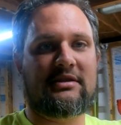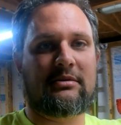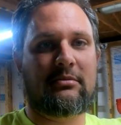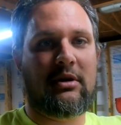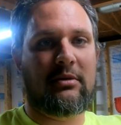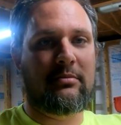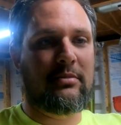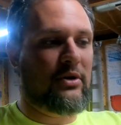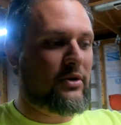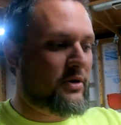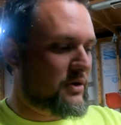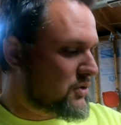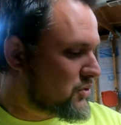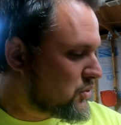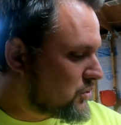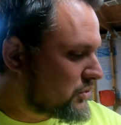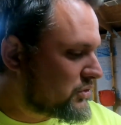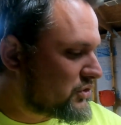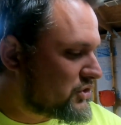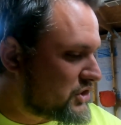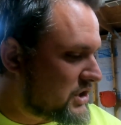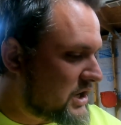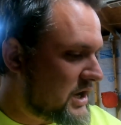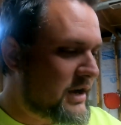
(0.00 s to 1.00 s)
I'm going to build a
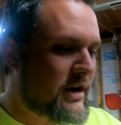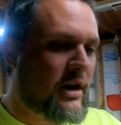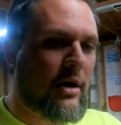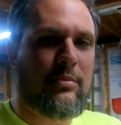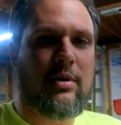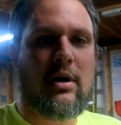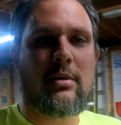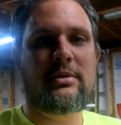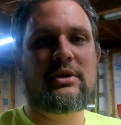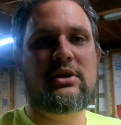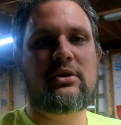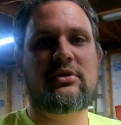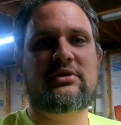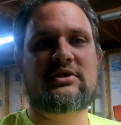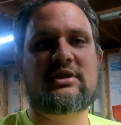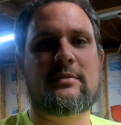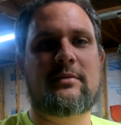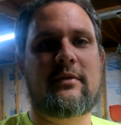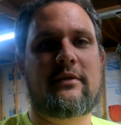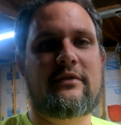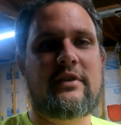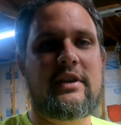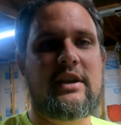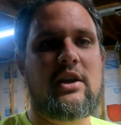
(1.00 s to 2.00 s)
cool jig. I'll probably do a
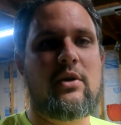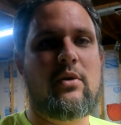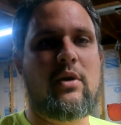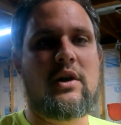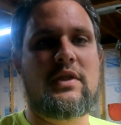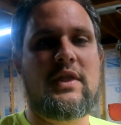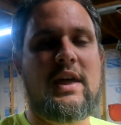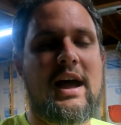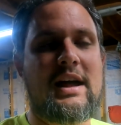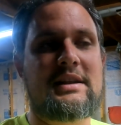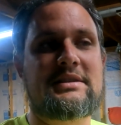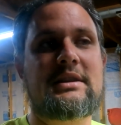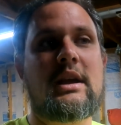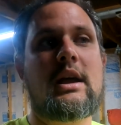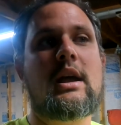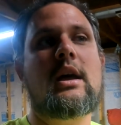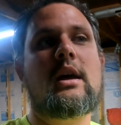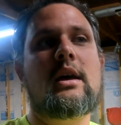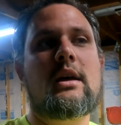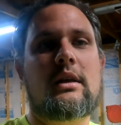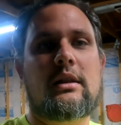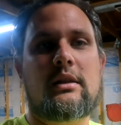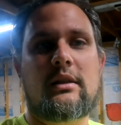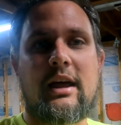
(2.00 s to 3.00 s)
separate video on that.
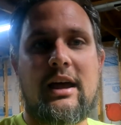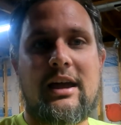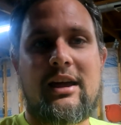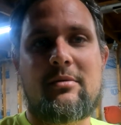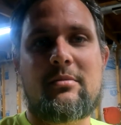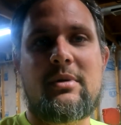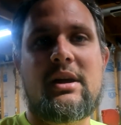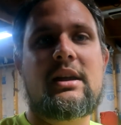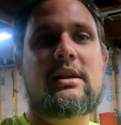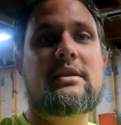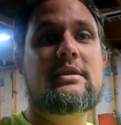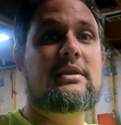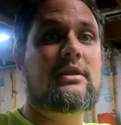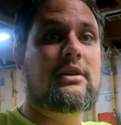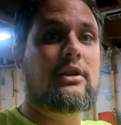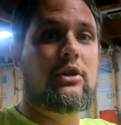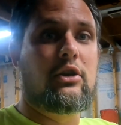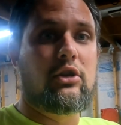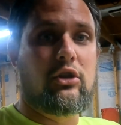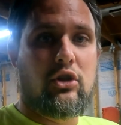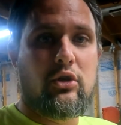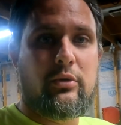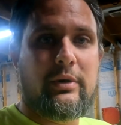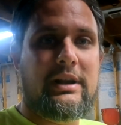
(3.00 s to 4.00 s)
Lay them in,
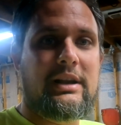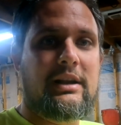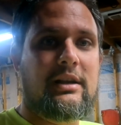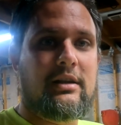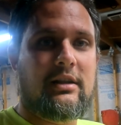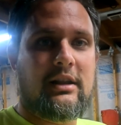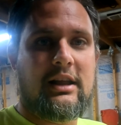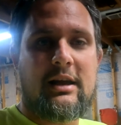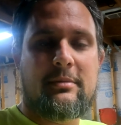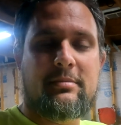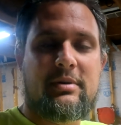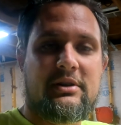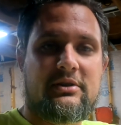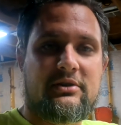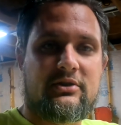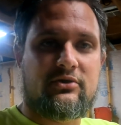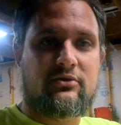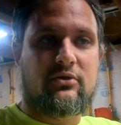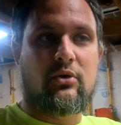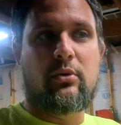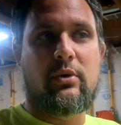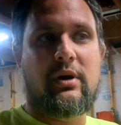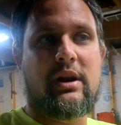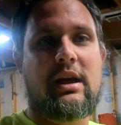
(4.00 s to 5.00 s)
glue it, clamp it,
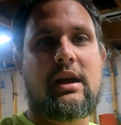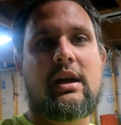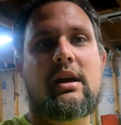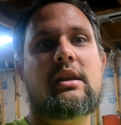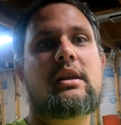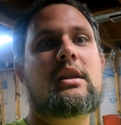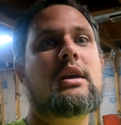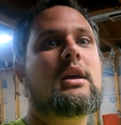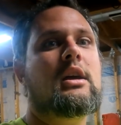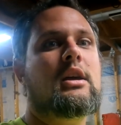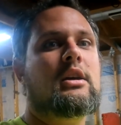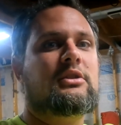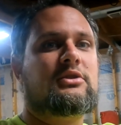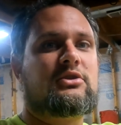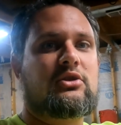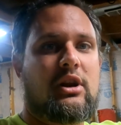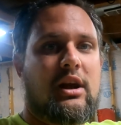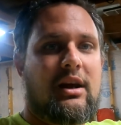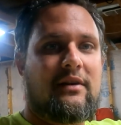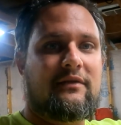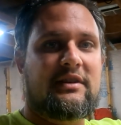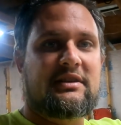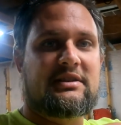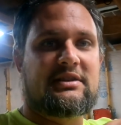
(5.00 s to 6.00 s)
screw it in, so that
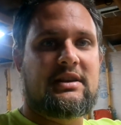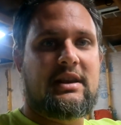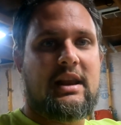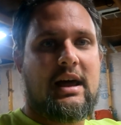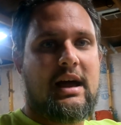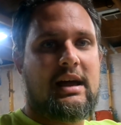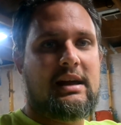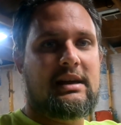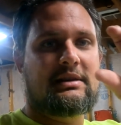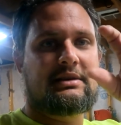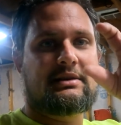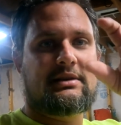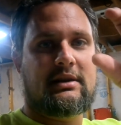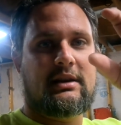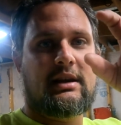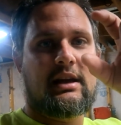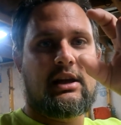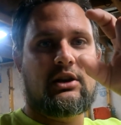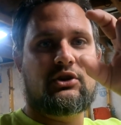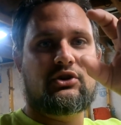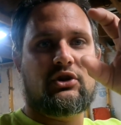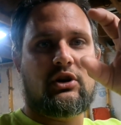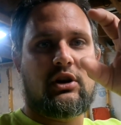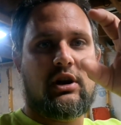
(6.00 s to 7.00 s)
I have this nice
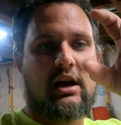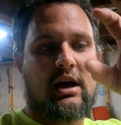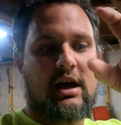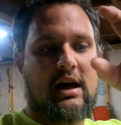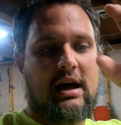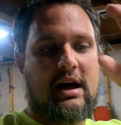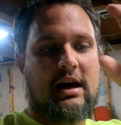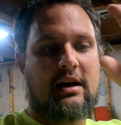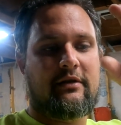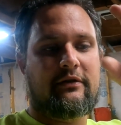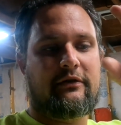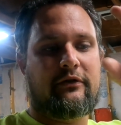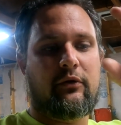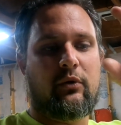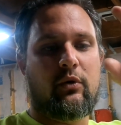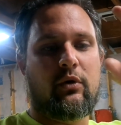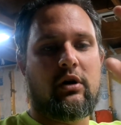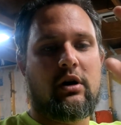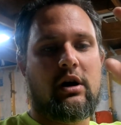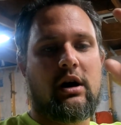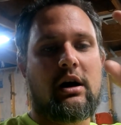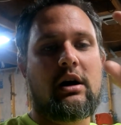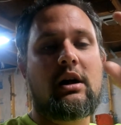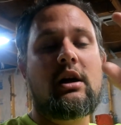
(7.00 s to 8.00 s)
1.5
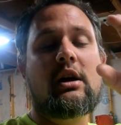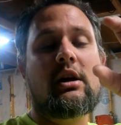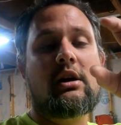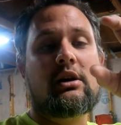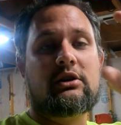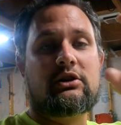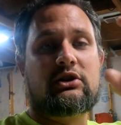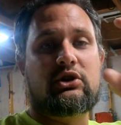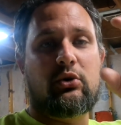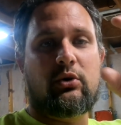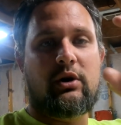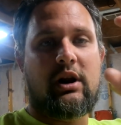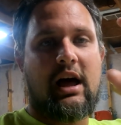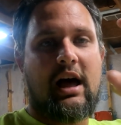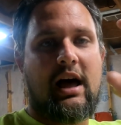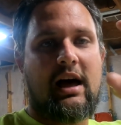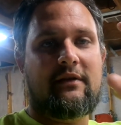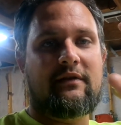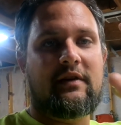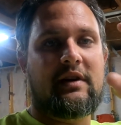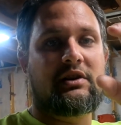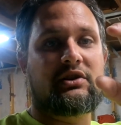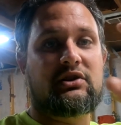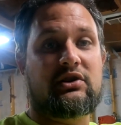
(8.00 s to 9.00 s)
or a
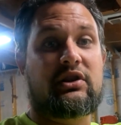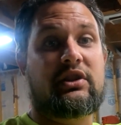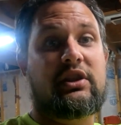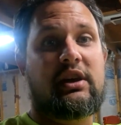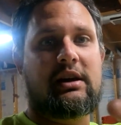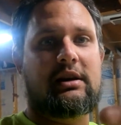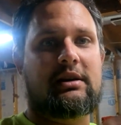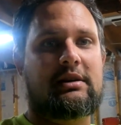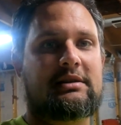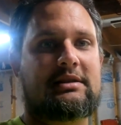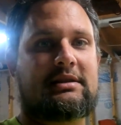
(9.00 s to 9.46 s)
2.5 inch thick